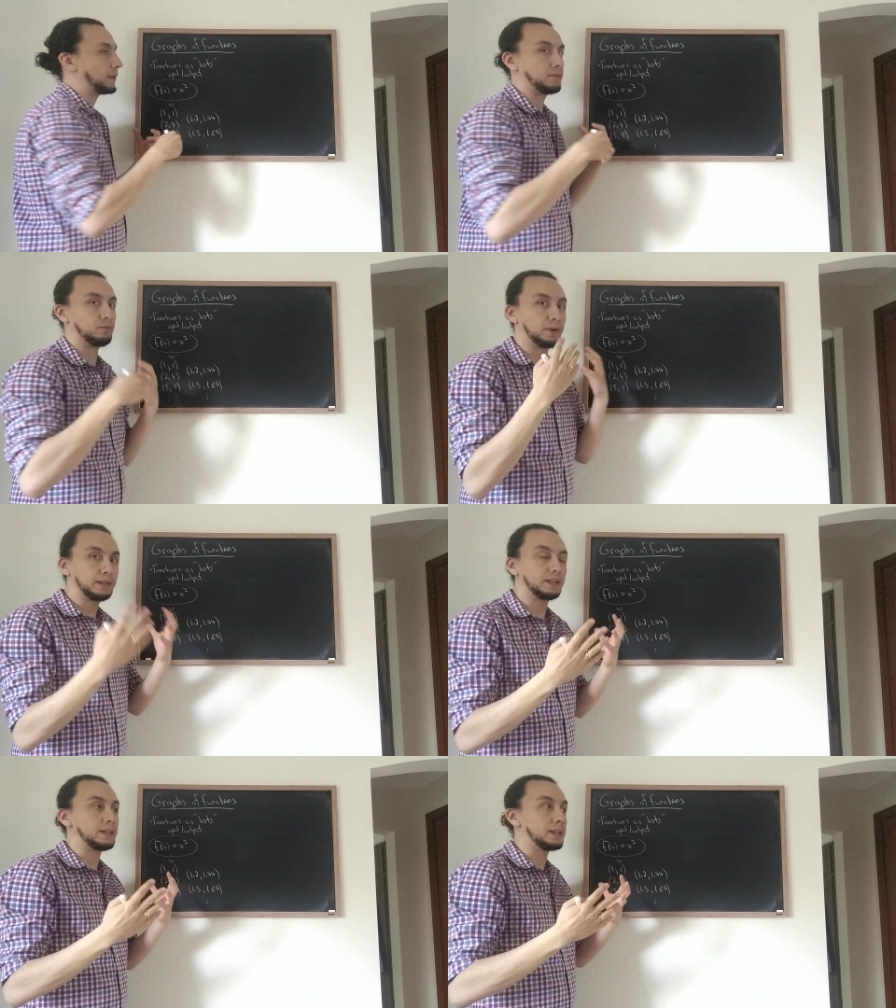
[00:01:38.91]
when
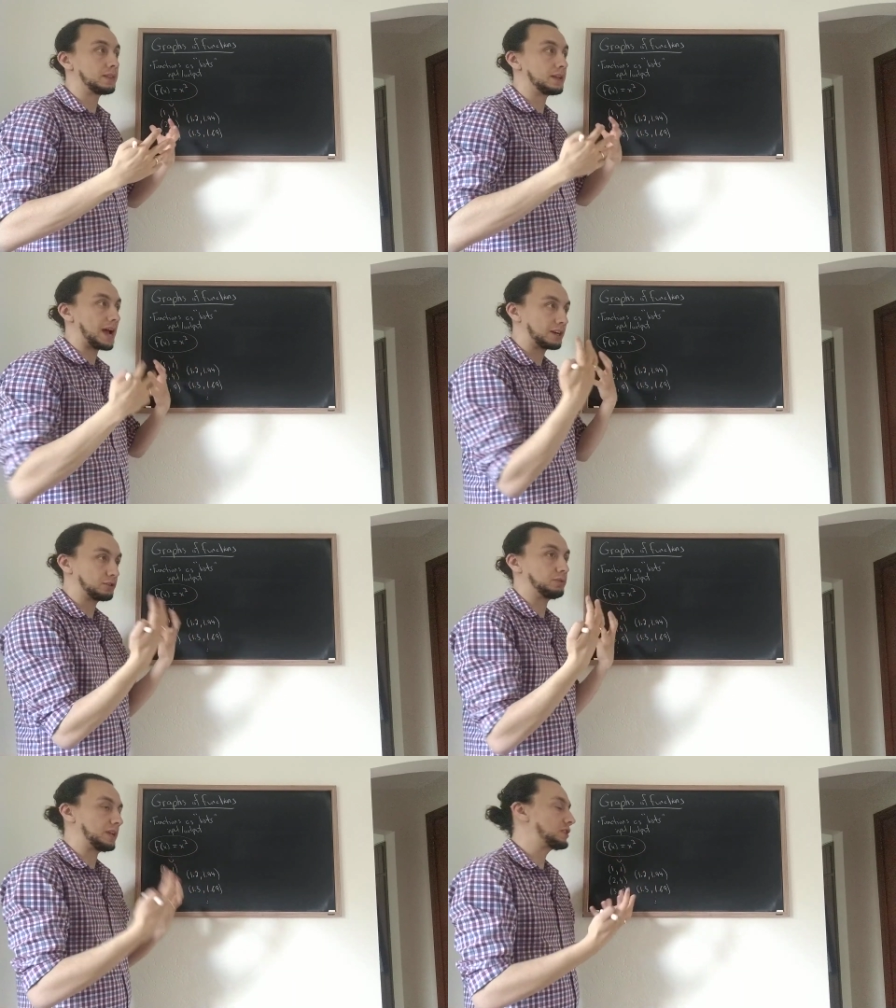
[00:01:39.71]
really the
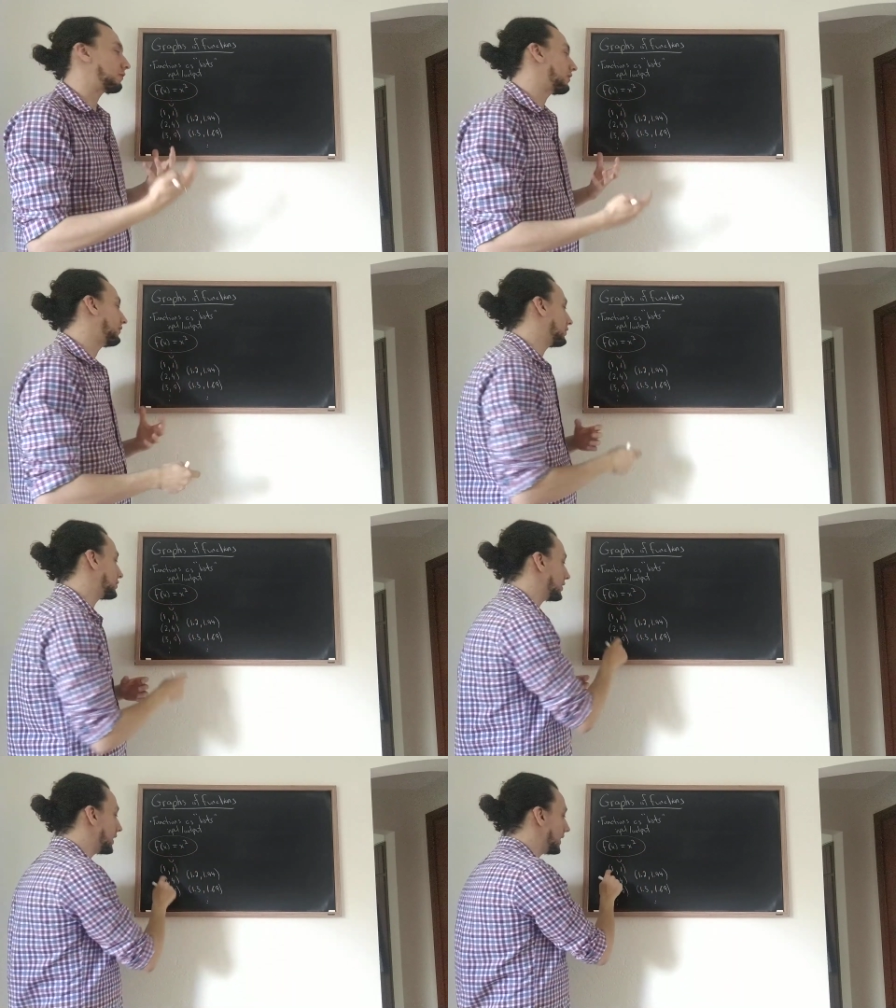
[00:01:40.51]
actual nature of the
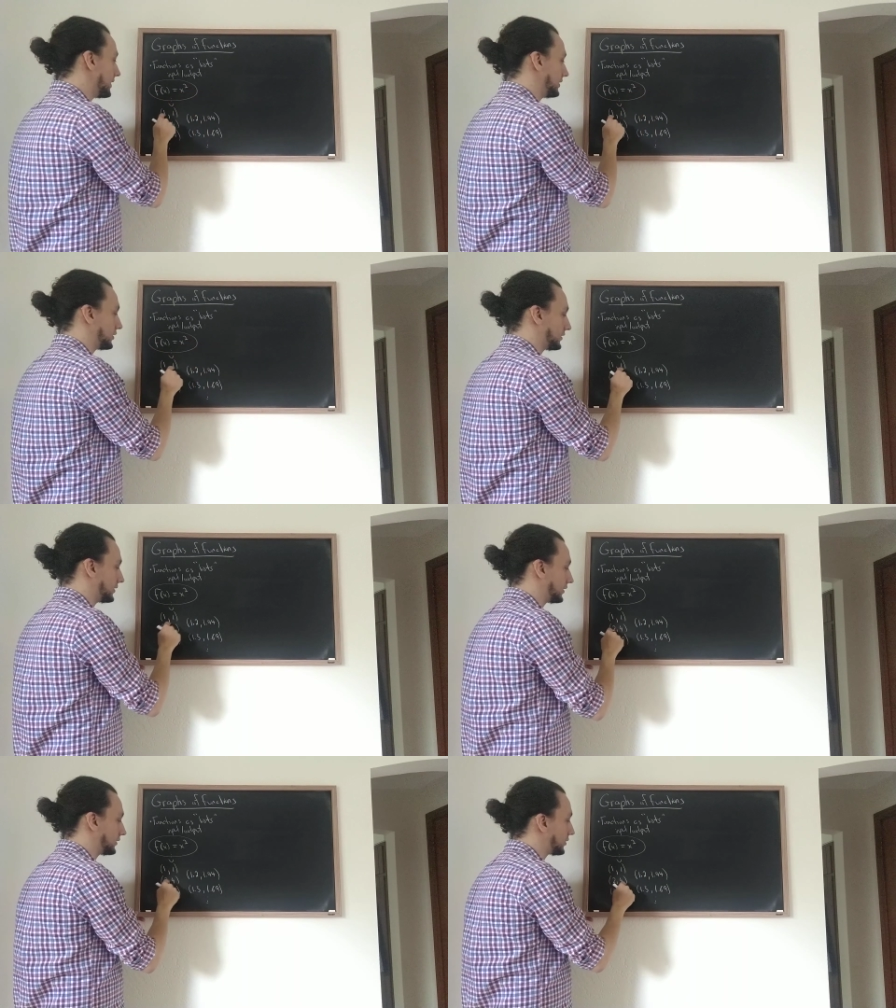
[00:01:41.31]
function is just
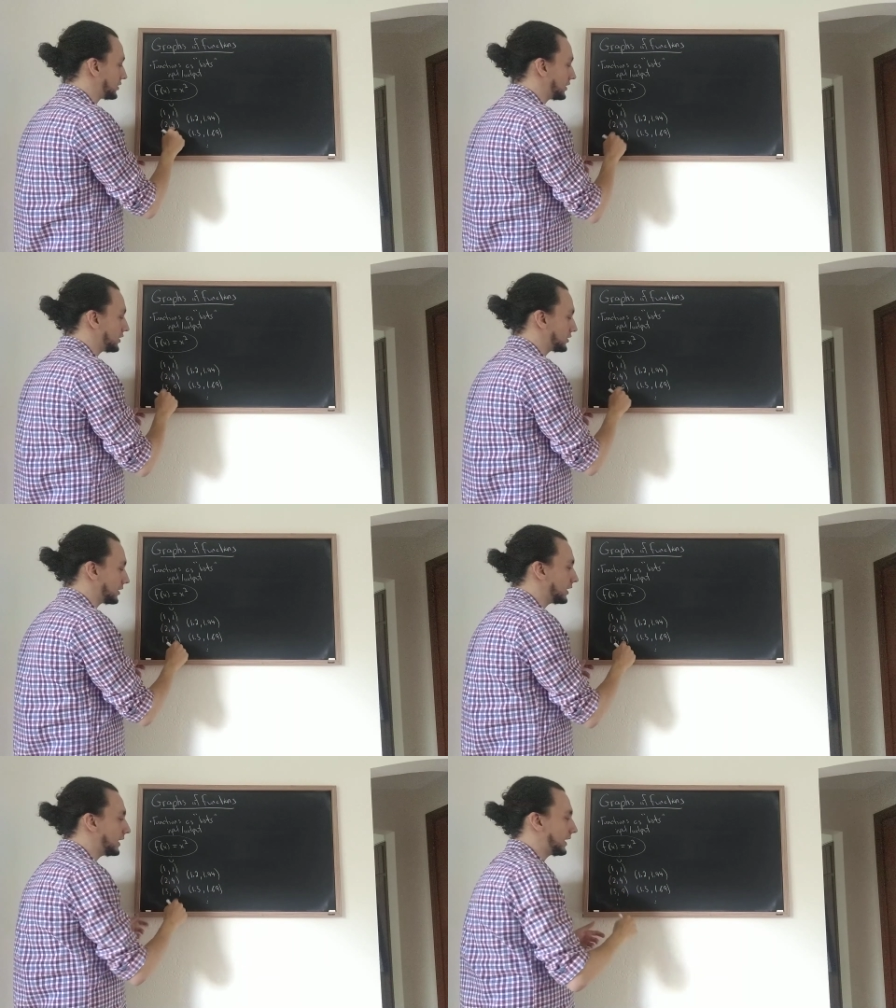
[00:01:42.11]
this
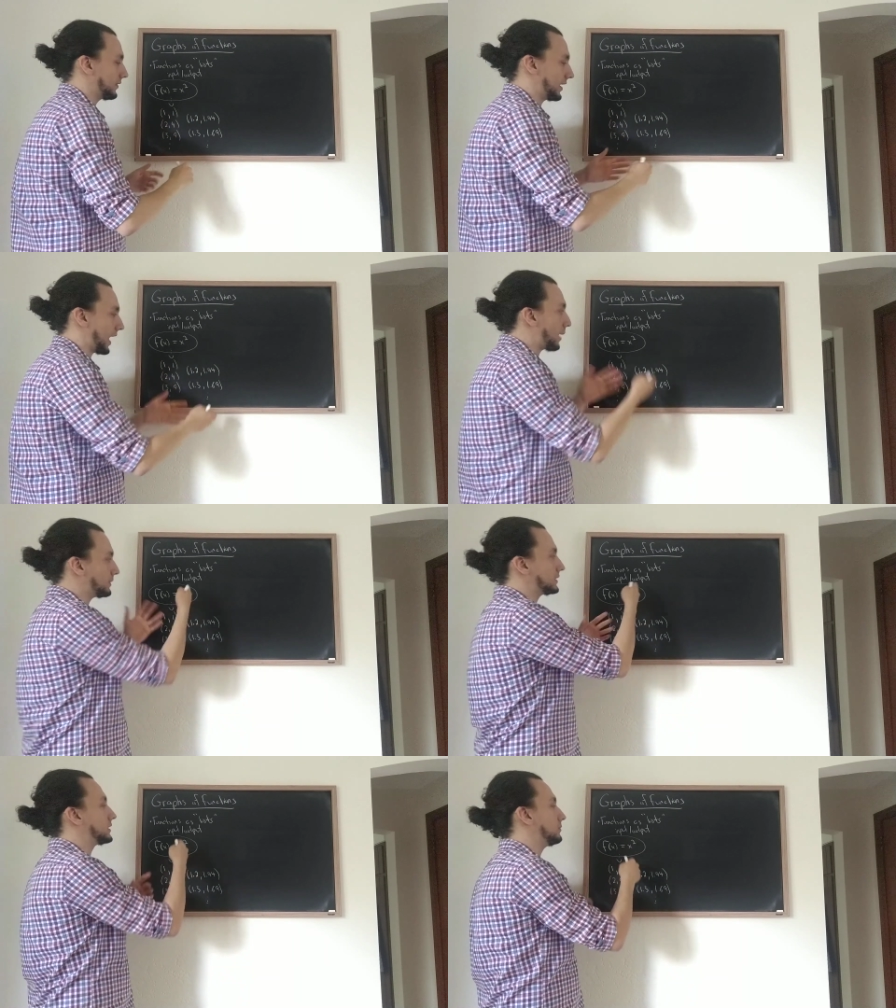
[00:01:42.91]
association that
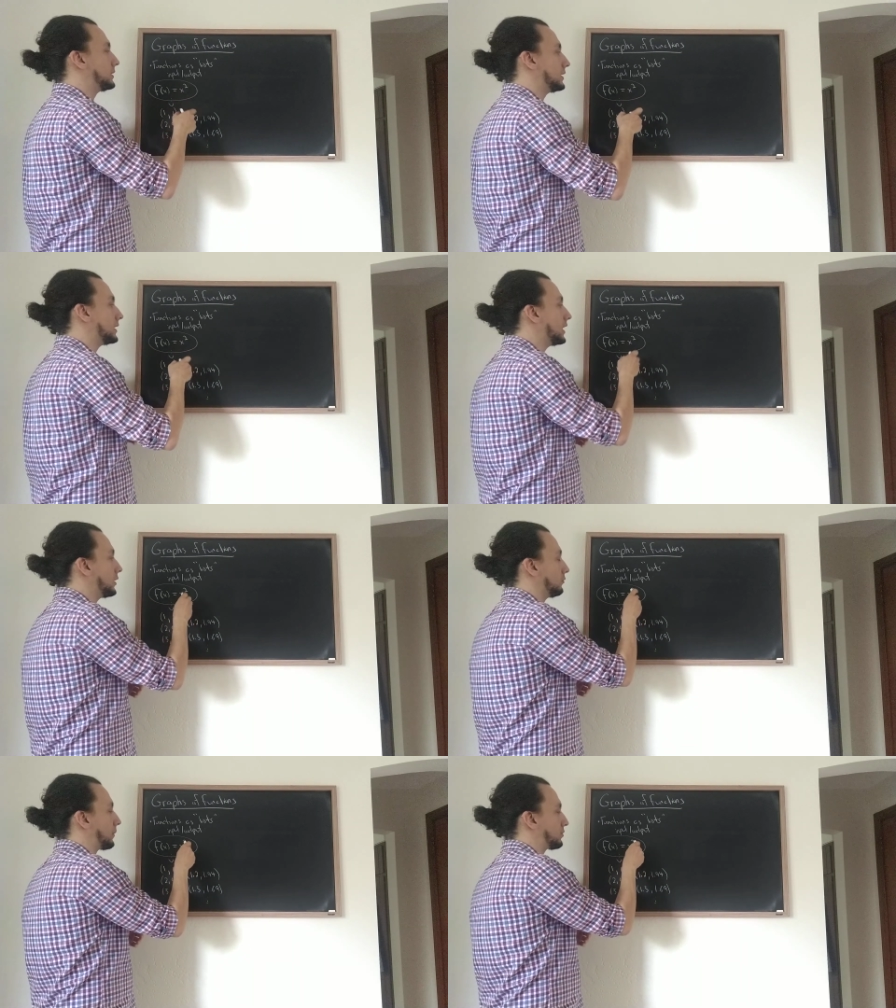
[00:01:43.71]
happens to be
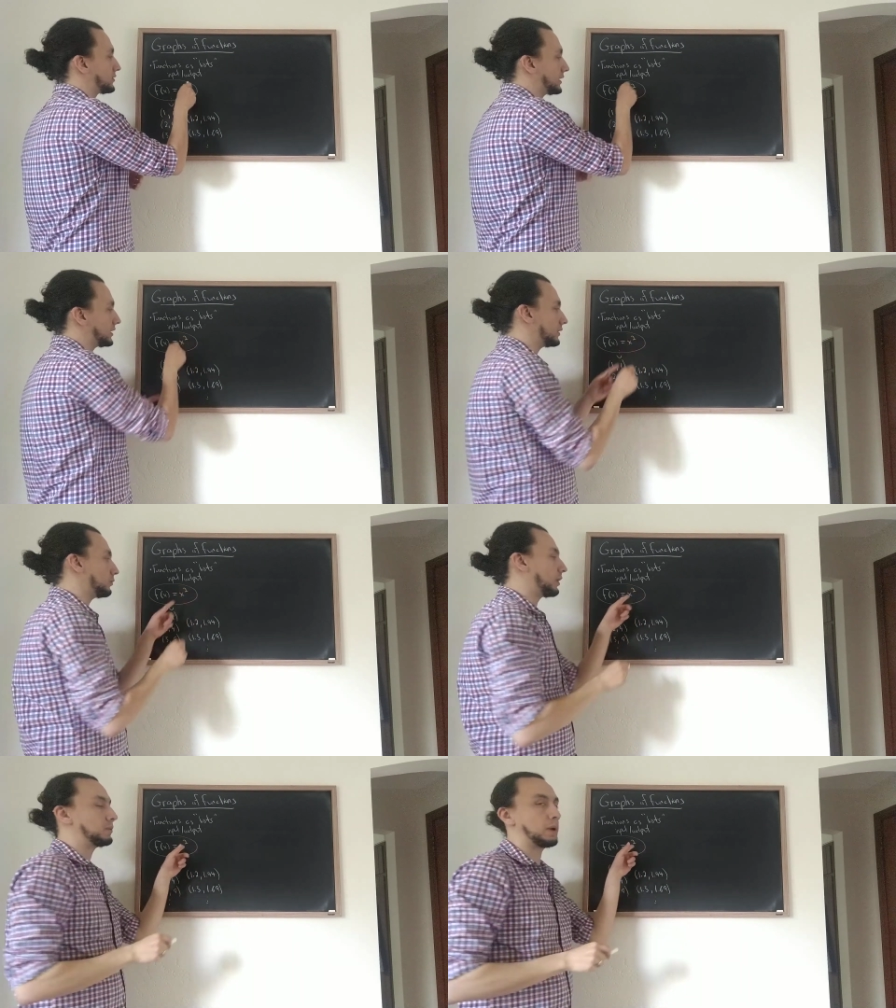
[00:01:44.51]
represented
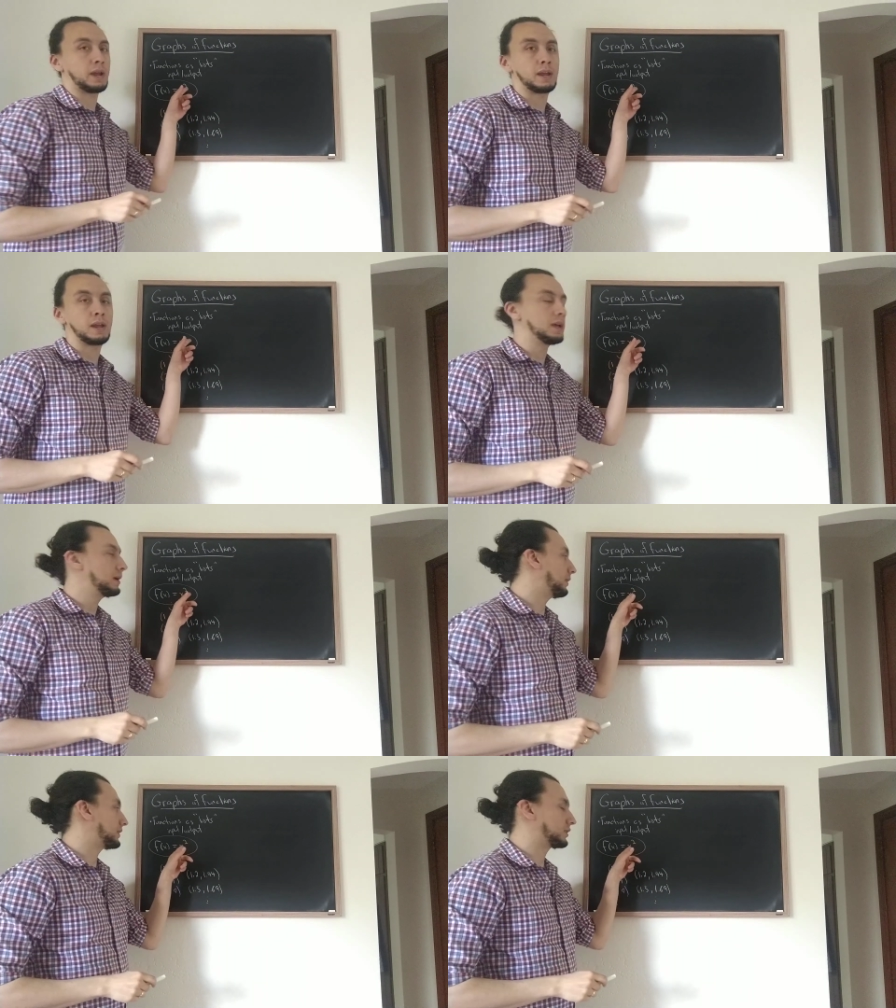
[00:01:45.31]
in one way
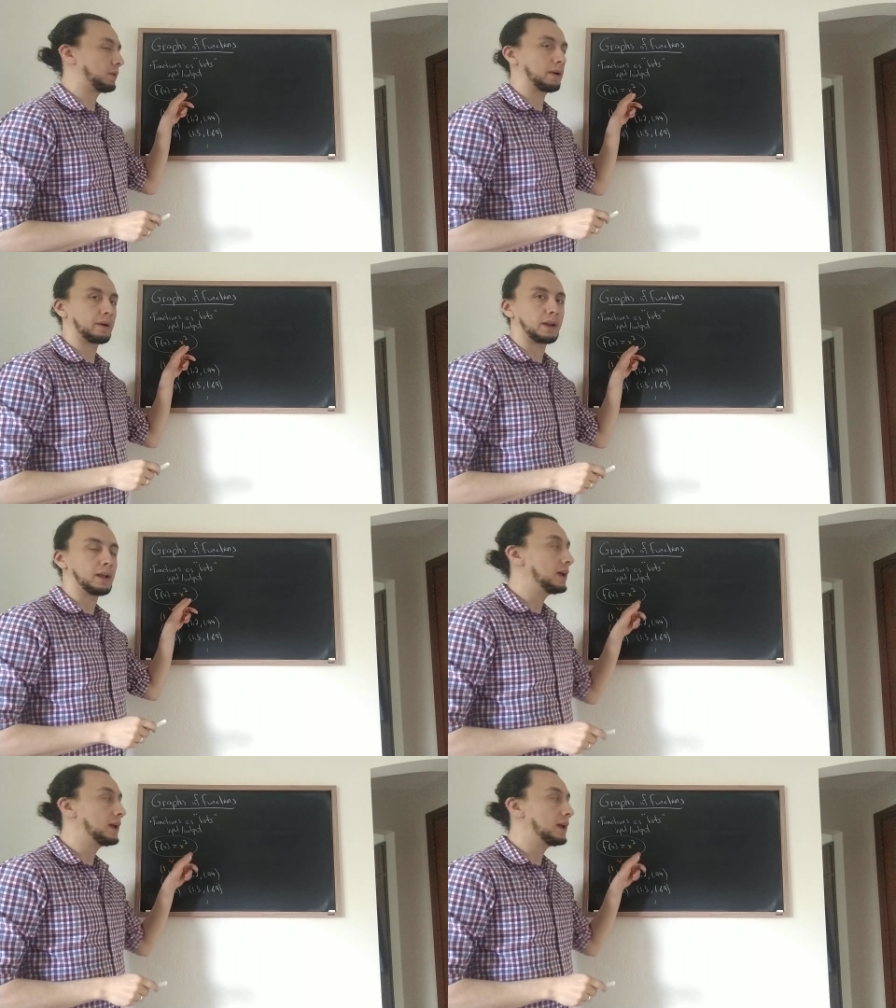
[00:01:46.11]
by squaring.